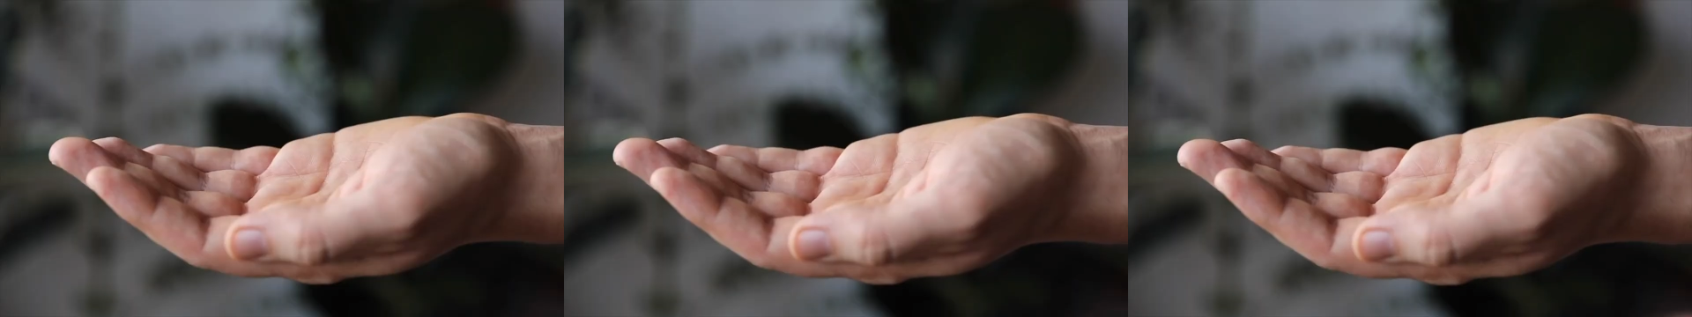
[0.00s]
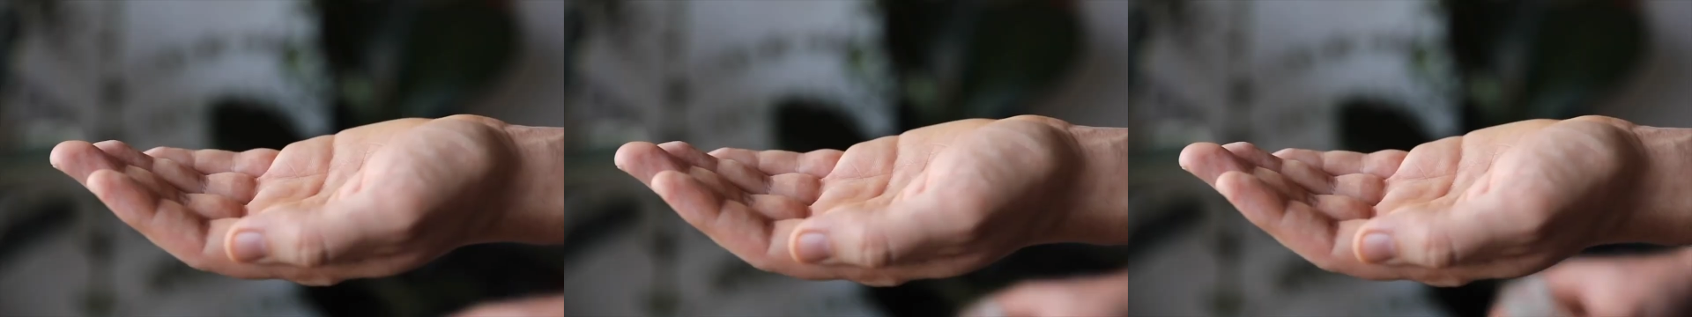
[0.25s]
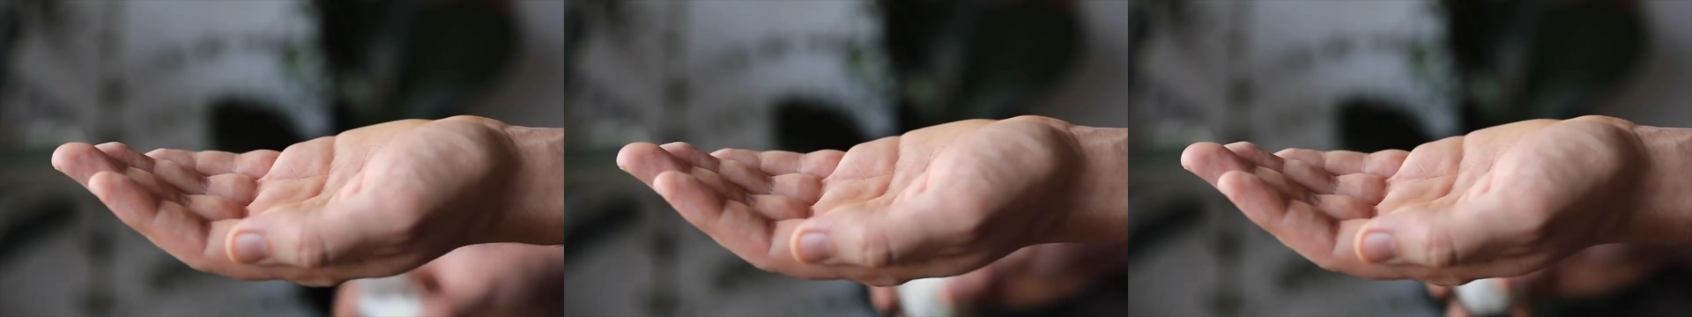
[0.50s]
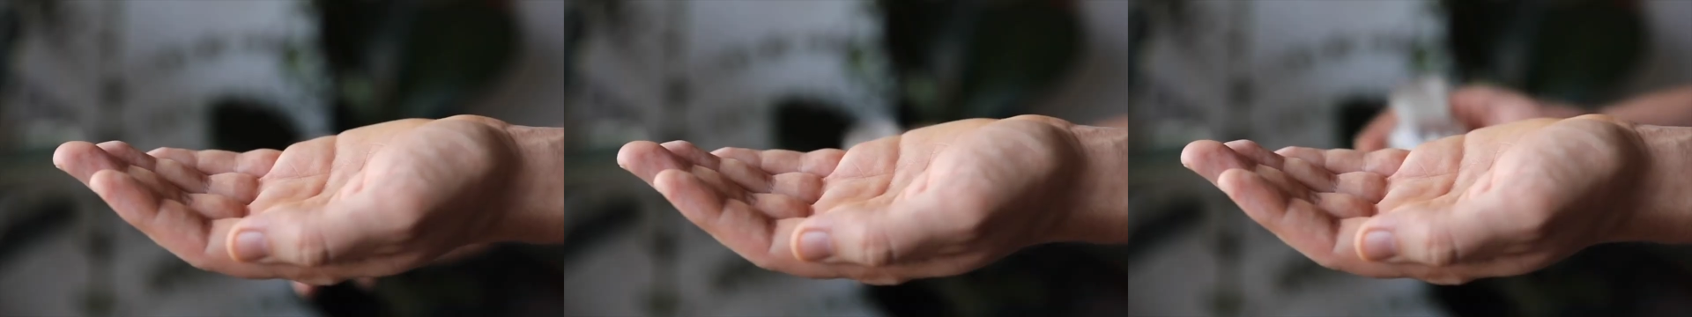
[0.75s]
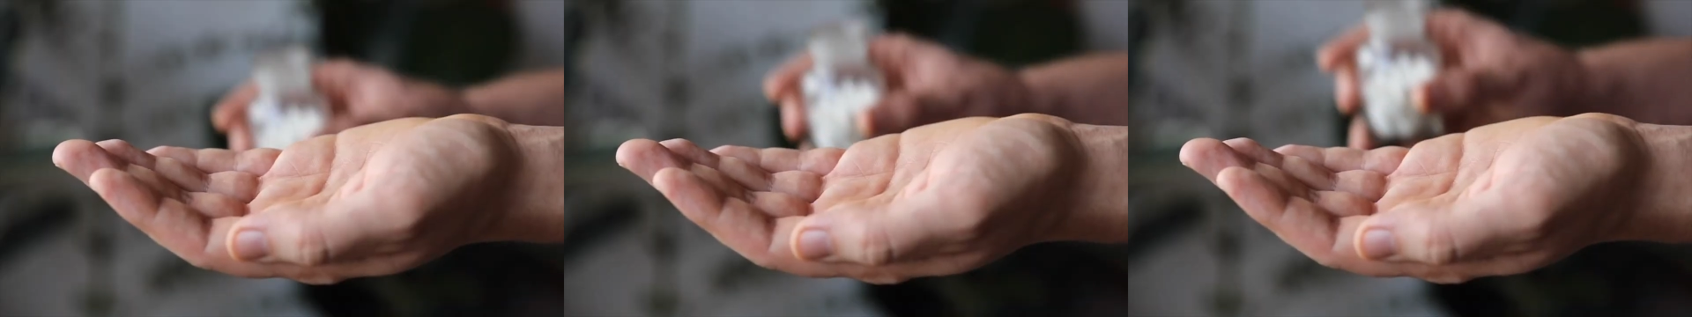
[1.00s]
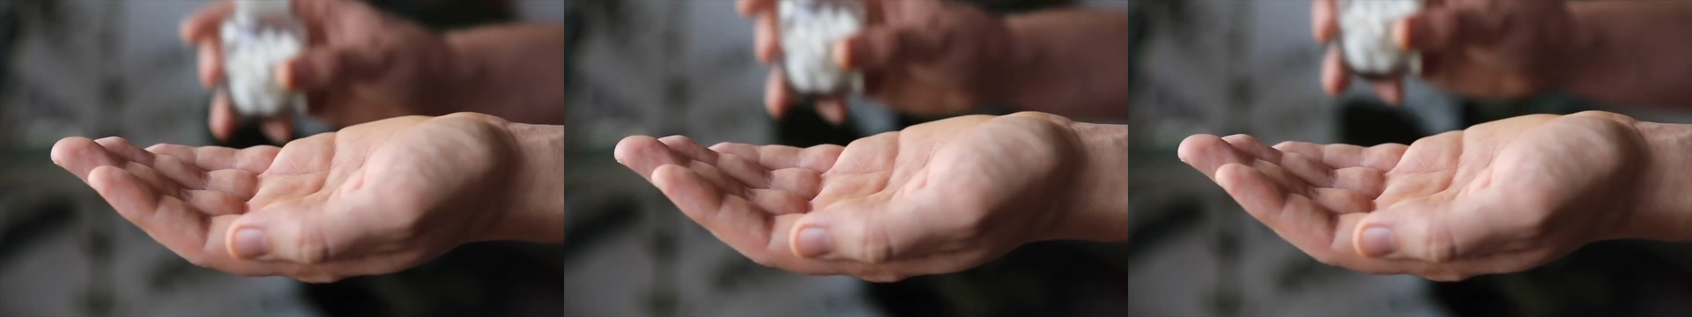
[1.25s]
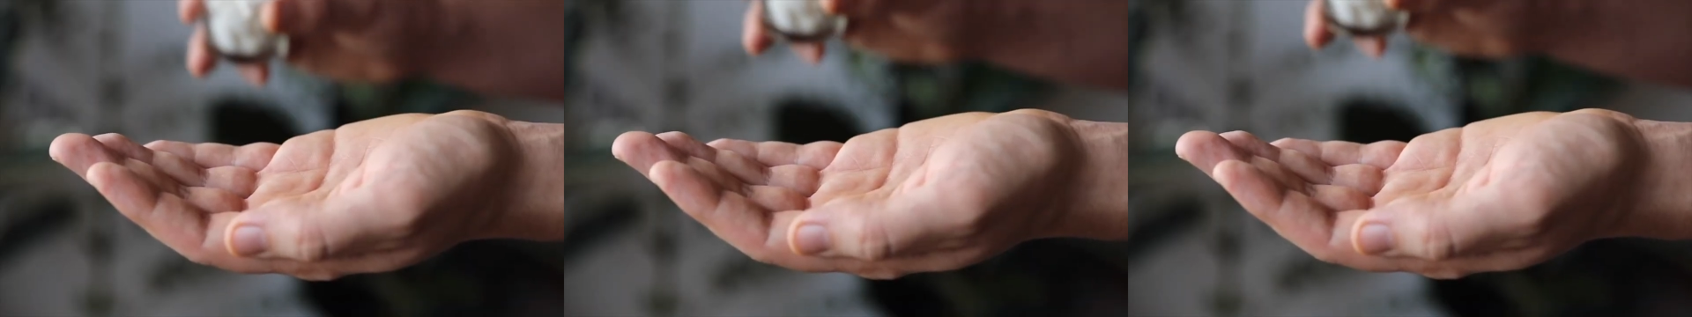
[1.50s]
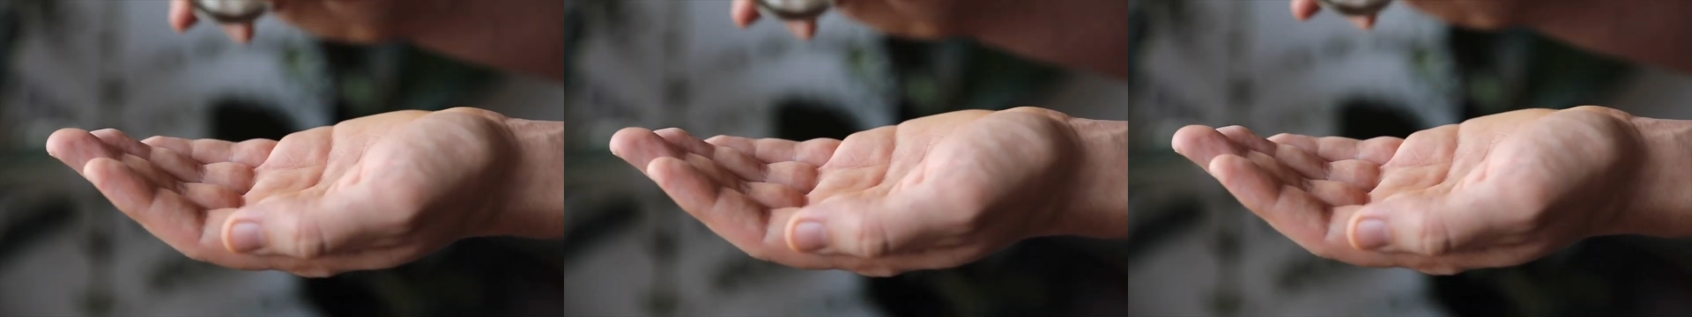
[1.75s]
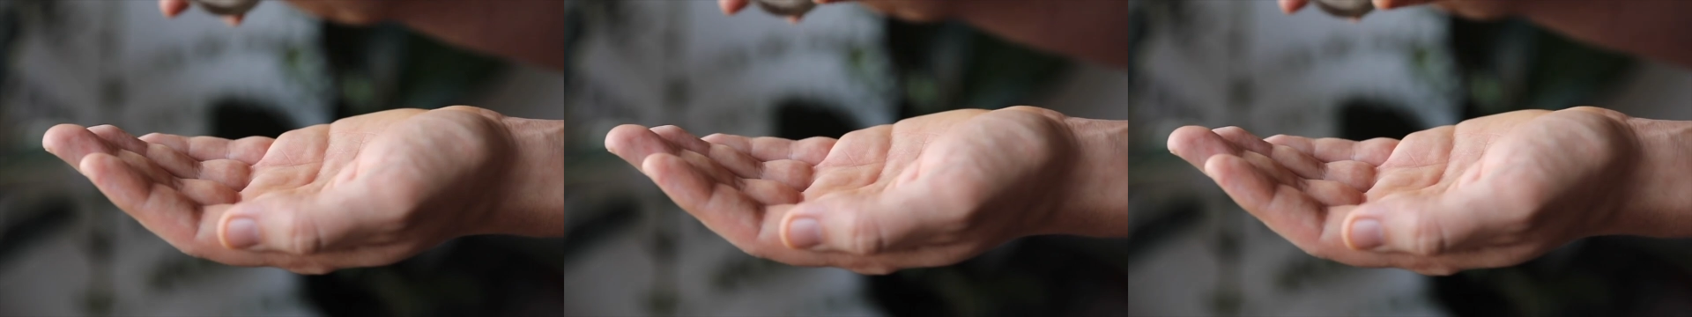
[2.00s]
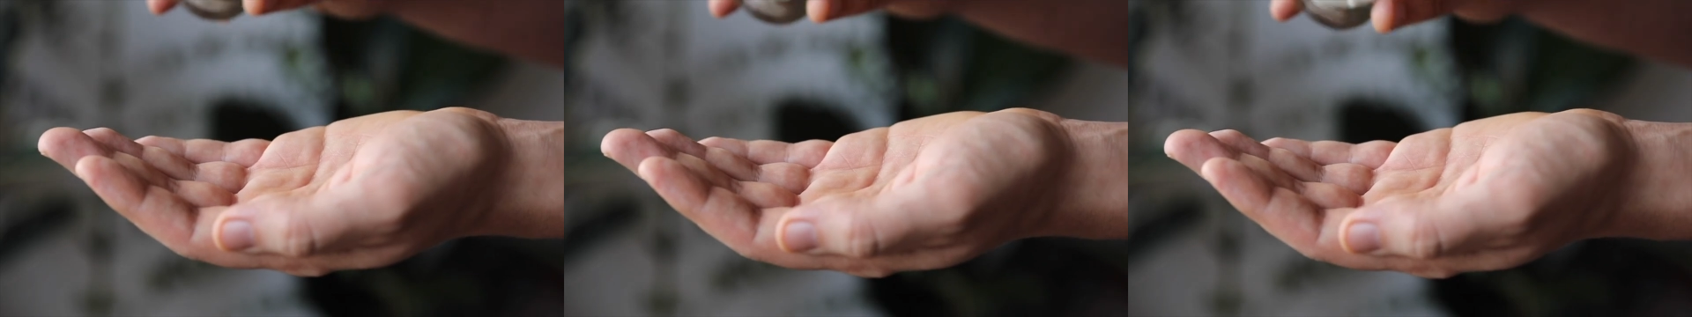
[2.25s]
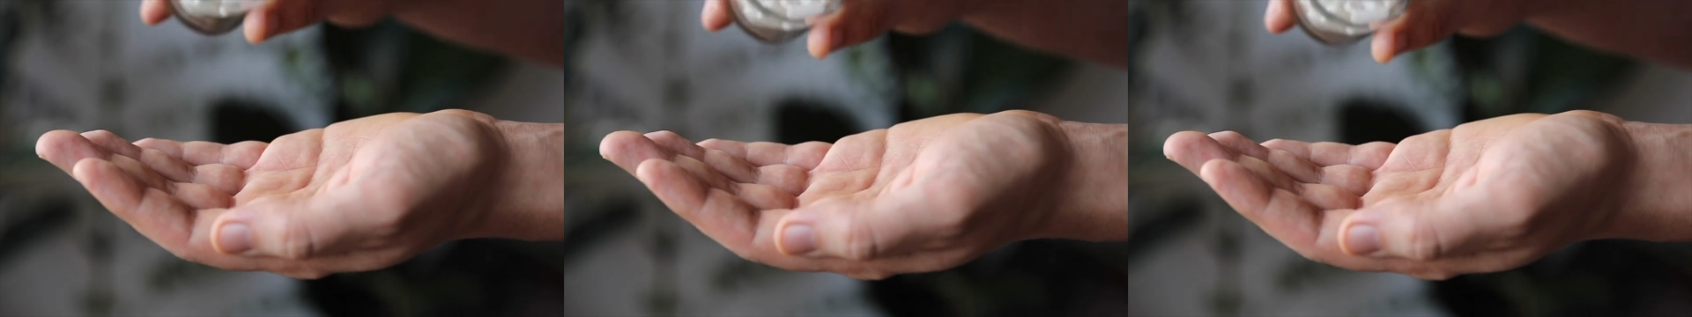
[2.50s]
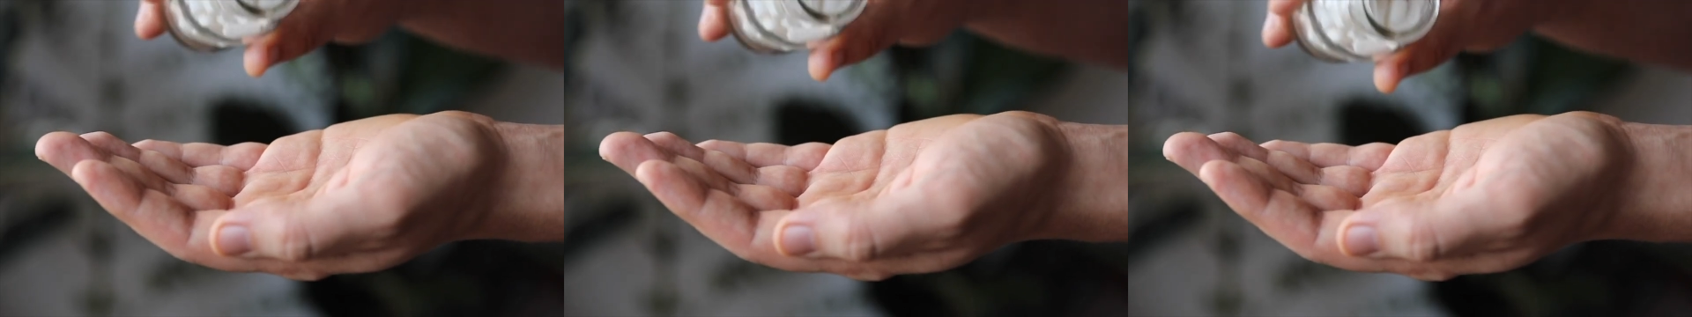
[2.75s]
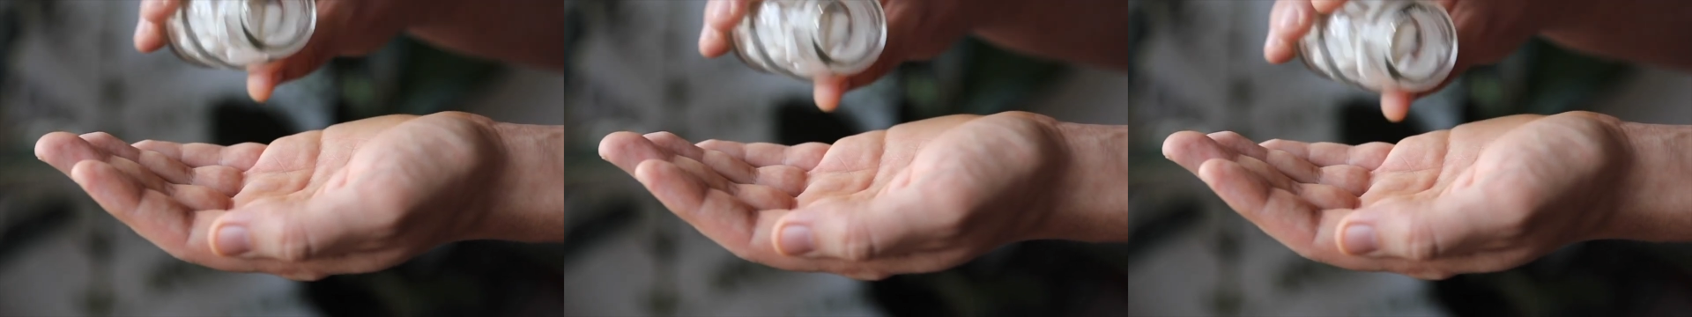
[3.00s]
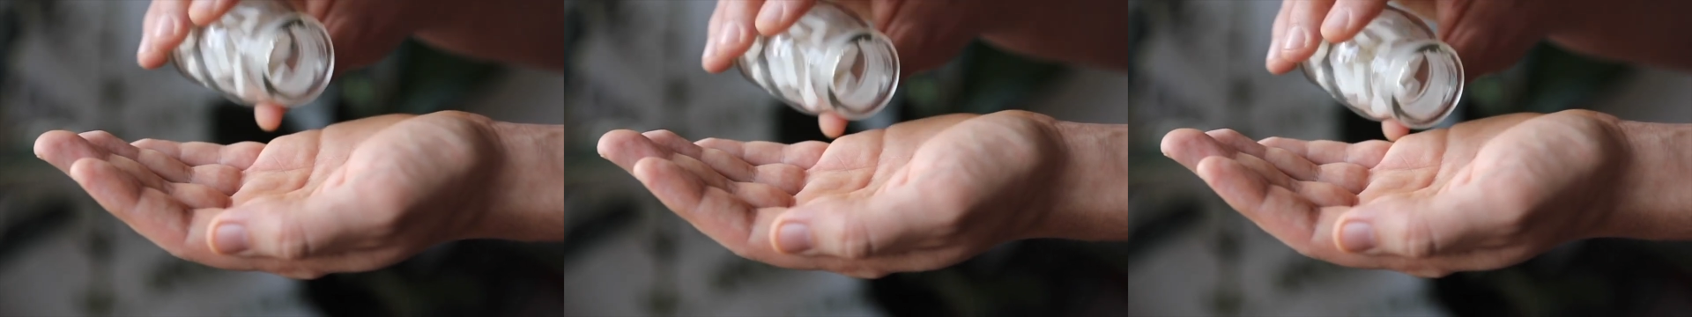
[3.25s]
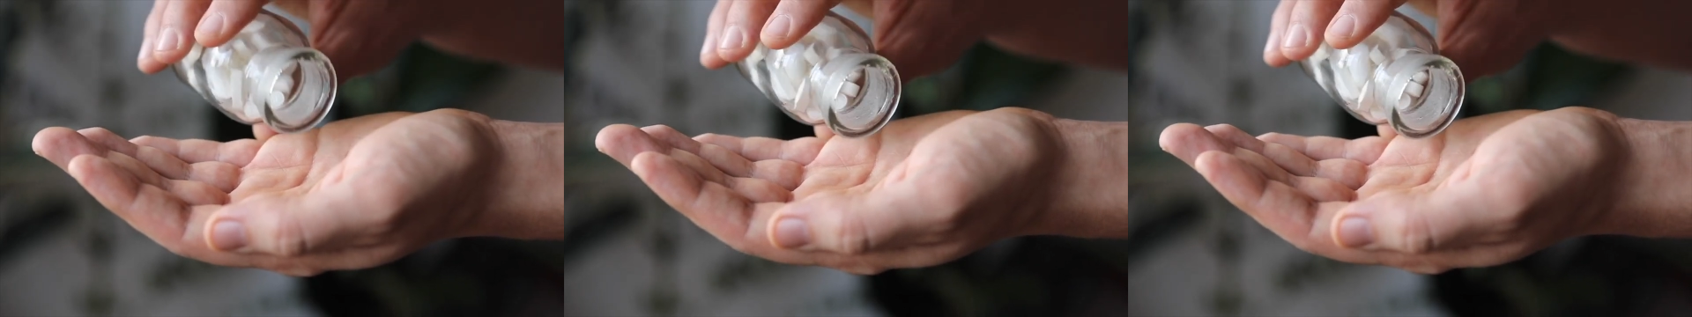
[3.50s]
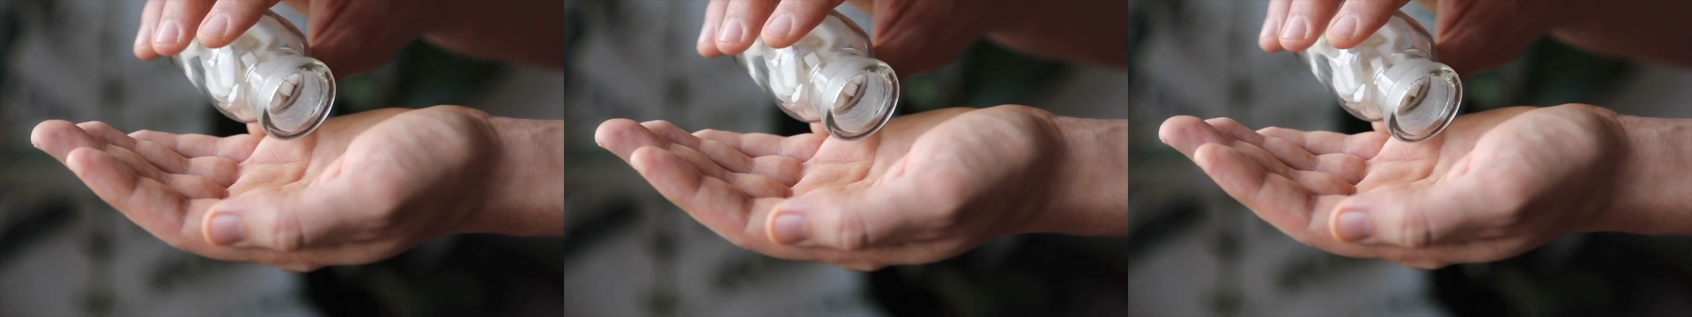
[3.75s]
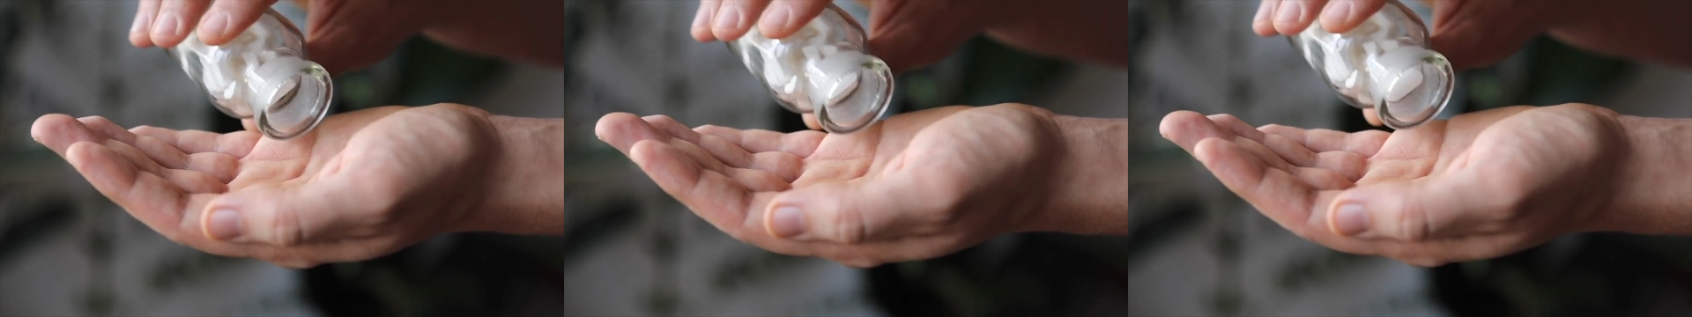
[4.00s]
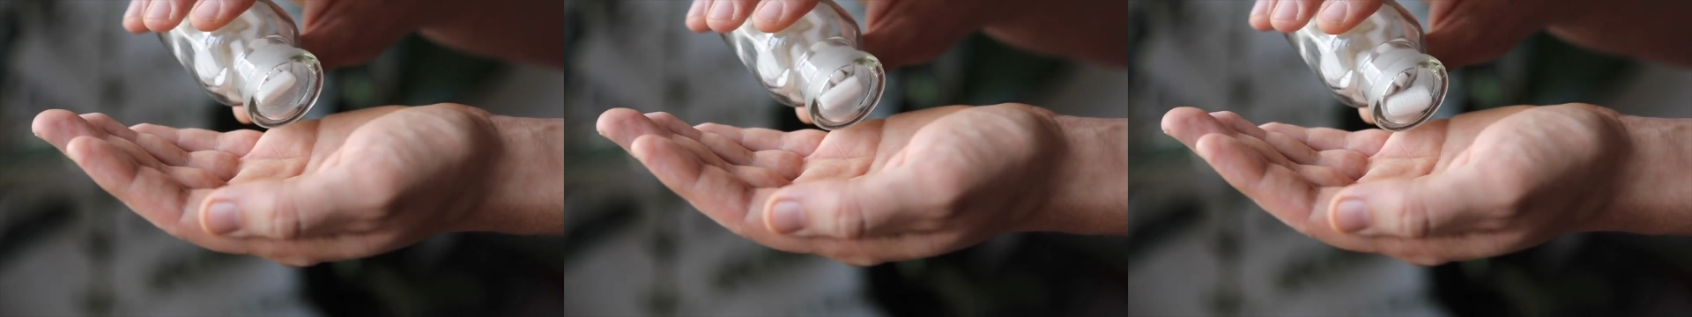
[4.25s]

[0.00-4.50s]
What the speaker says: (no speaker visible)